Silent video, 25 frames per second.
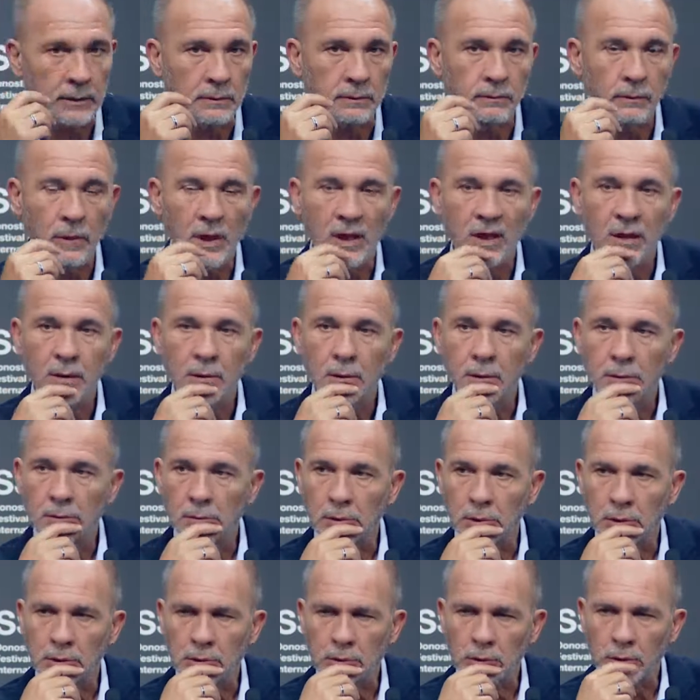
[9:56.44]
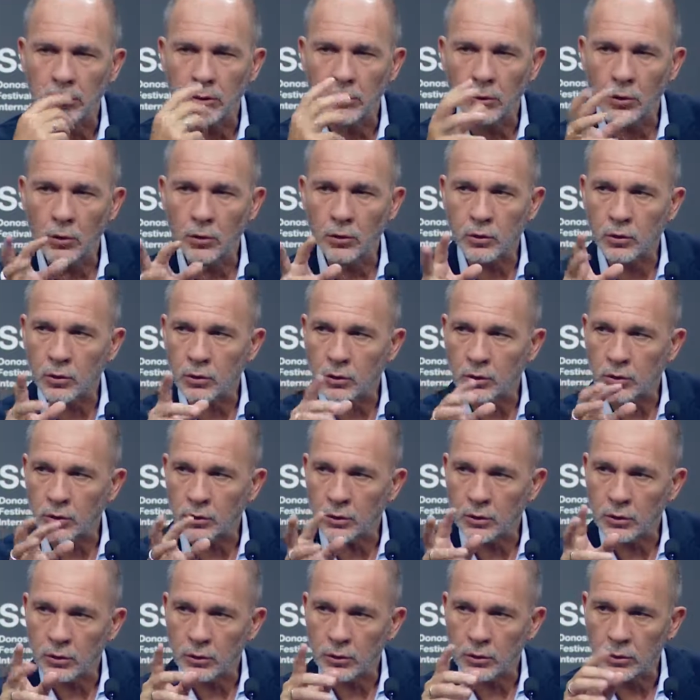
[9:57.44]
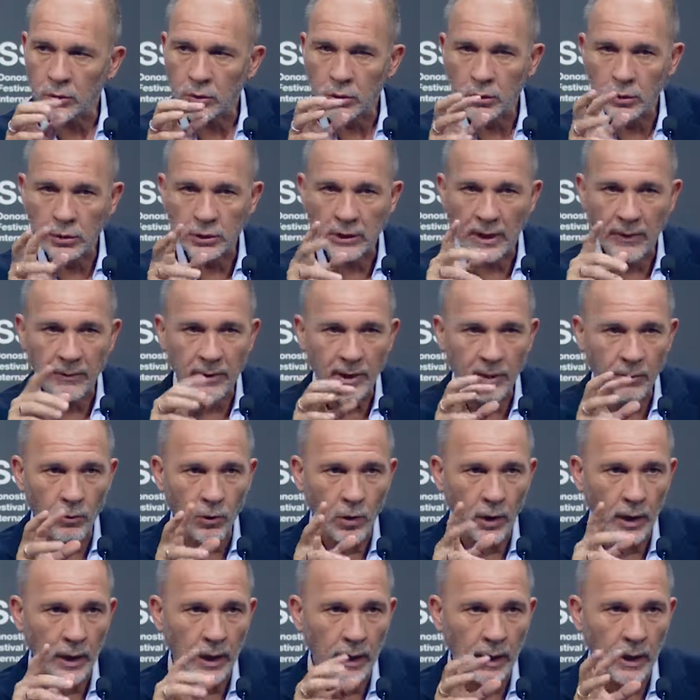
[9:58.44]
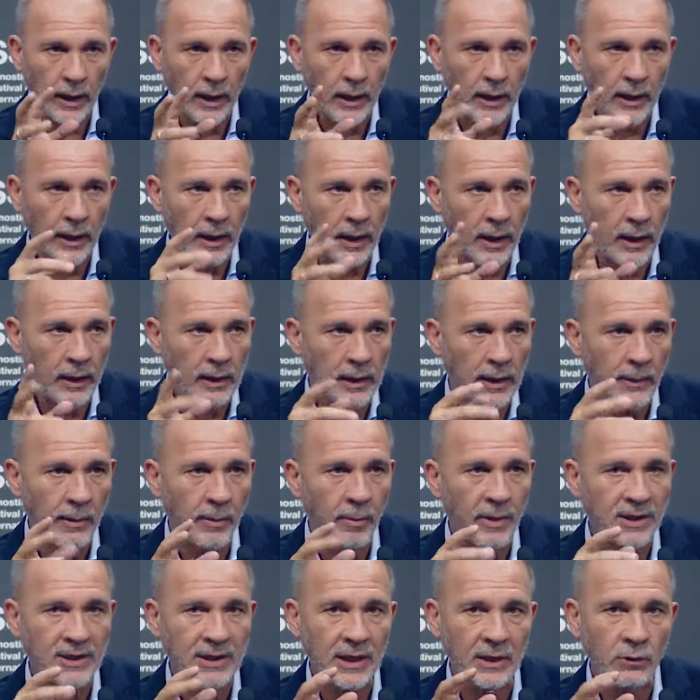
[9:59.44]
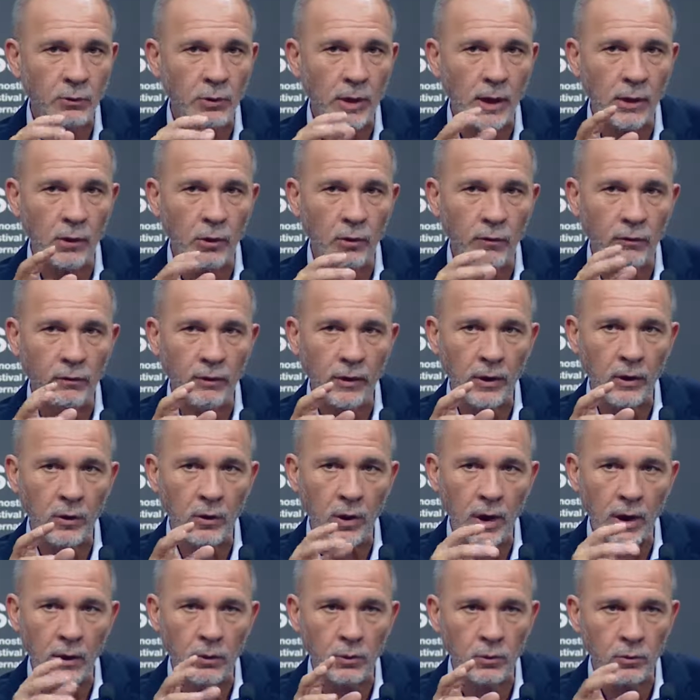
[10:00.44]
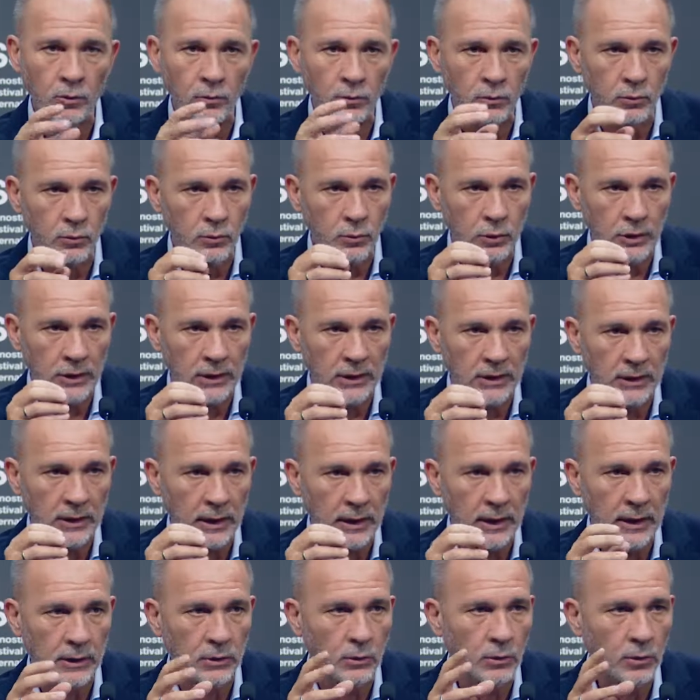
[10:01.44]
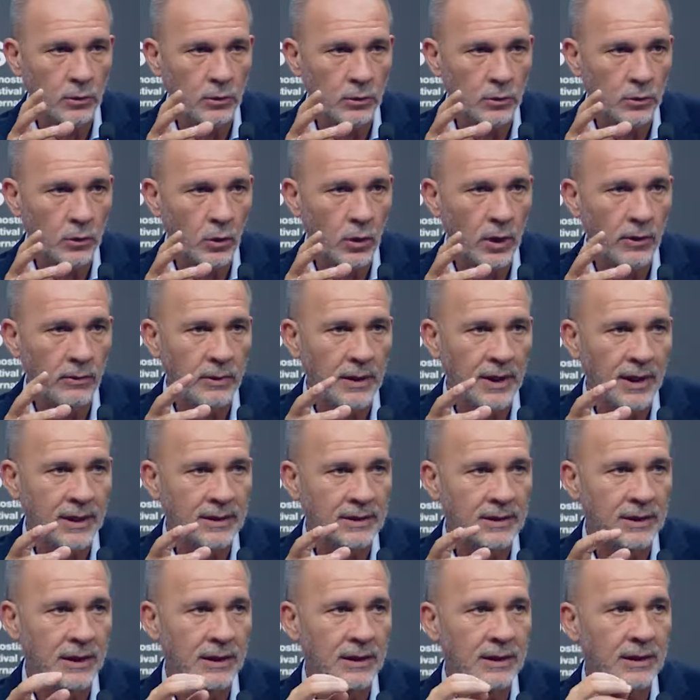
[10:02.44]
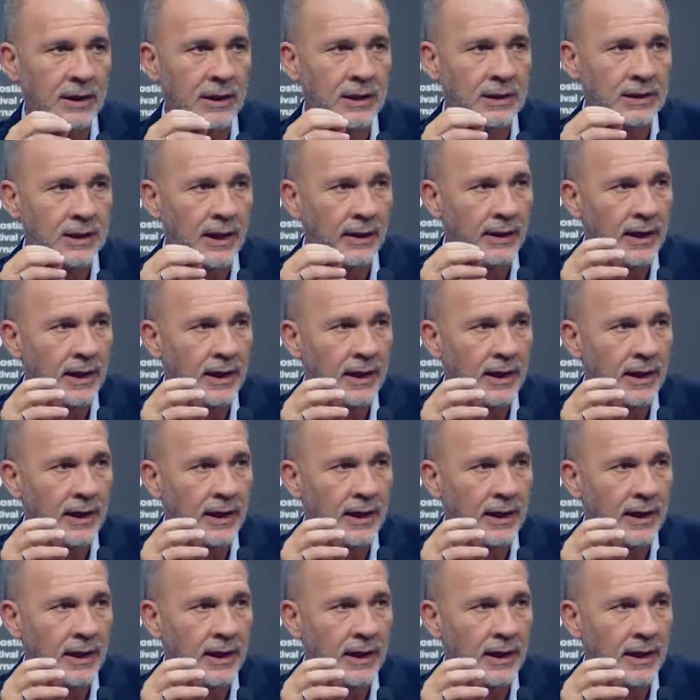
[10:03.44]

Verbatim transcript: a strange way back then. we all knew something ugly was happening, albeit without